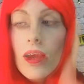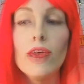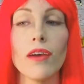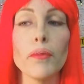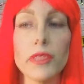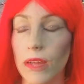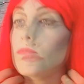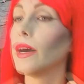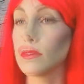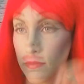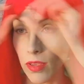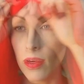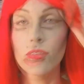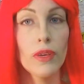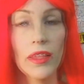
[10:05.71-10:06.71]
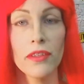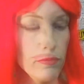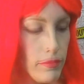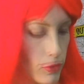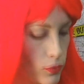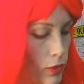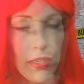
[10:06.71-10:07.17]
I put on a red
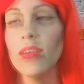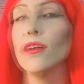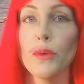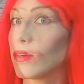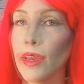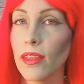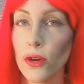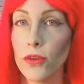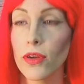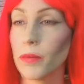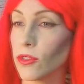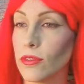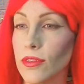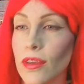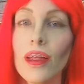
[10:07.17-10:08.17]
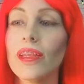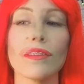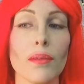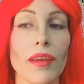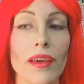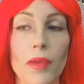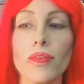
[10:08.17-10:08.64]
wig because it kind of reminded
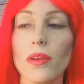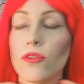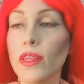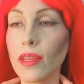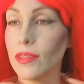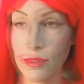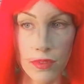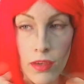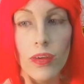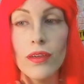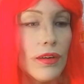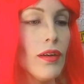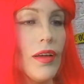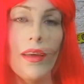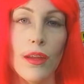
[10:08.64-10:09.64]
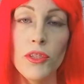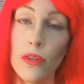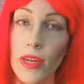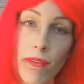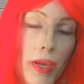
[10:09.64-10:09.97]
me of that